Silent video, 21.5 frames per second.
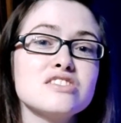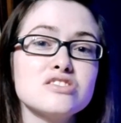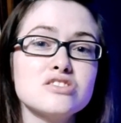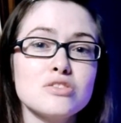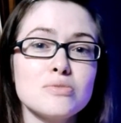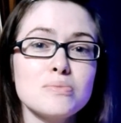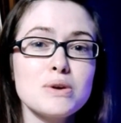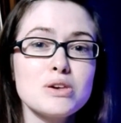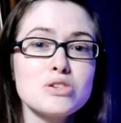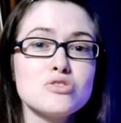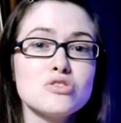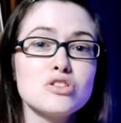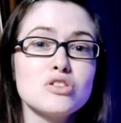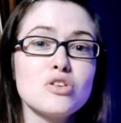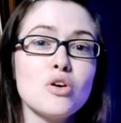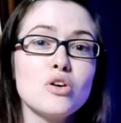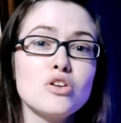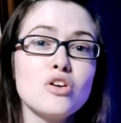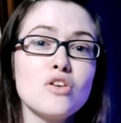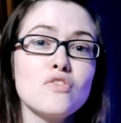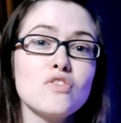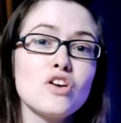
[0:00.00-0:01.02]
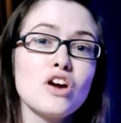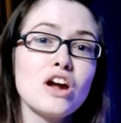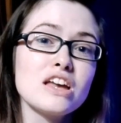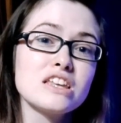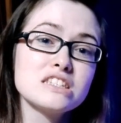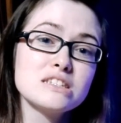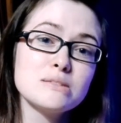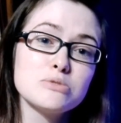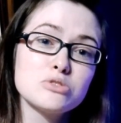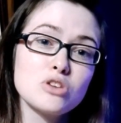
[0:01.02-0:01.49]
So make sure to go on over
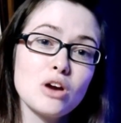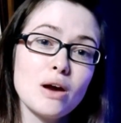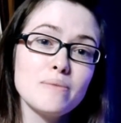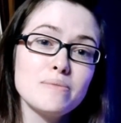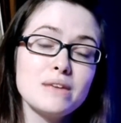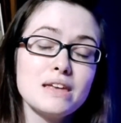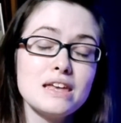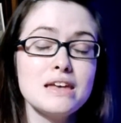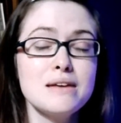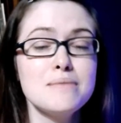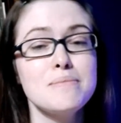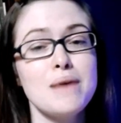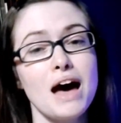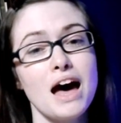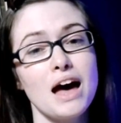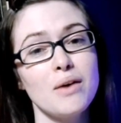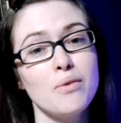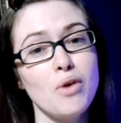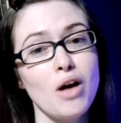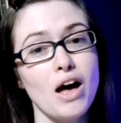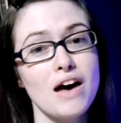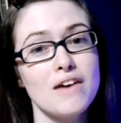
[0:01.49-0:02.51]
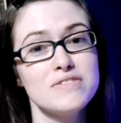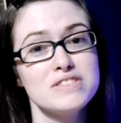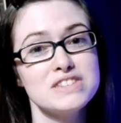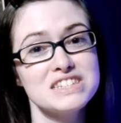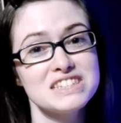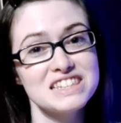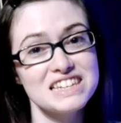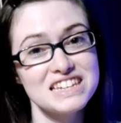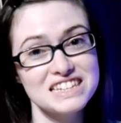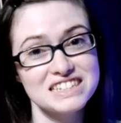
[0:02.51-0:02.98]
and subscribe to him. I will have
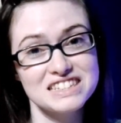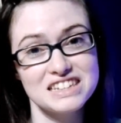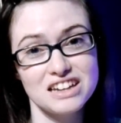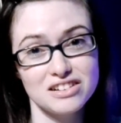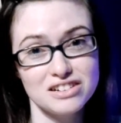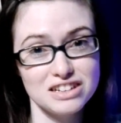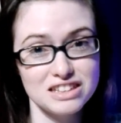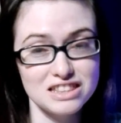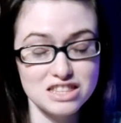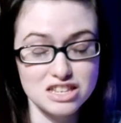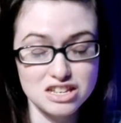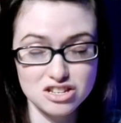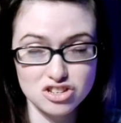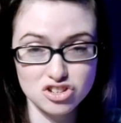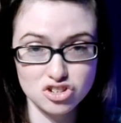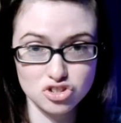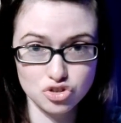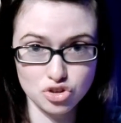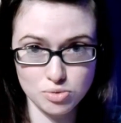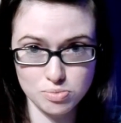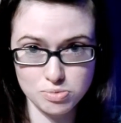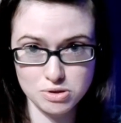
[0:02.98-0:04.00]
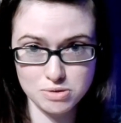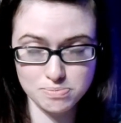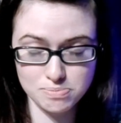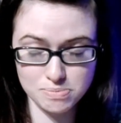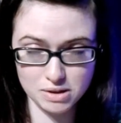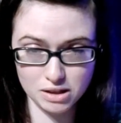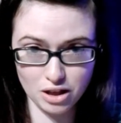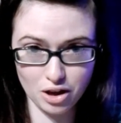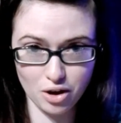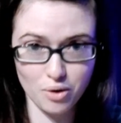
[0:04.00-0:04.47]
his links down in the description
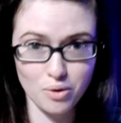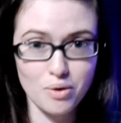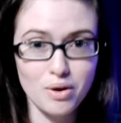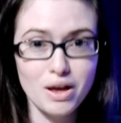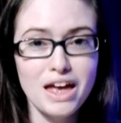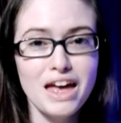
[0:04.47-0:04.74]
below.